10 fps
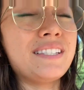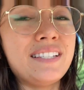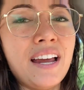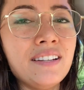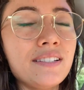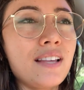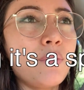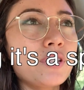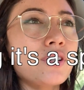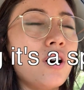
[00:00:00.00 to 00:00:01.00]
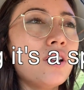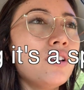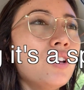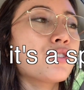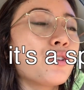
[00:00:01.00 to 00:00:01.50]
stent, is that what it's called?
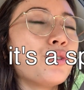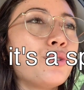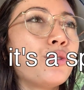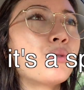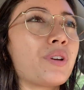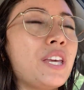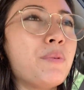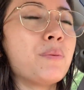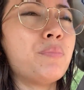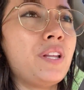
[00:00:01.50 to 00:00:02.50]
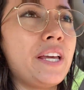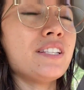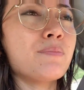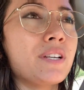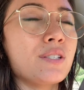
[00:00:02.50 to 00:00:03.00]
To keep it in
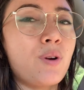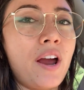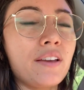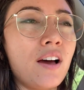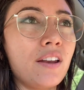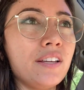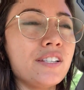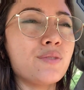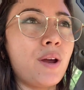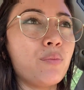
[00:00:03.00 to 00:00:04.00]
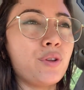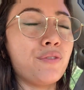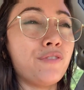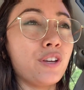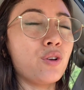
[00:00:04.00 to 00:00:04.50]
place because where I cut it is right where
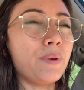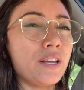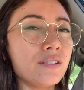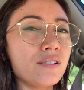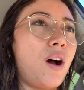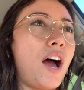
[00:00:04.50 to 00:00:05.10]
the finger bends.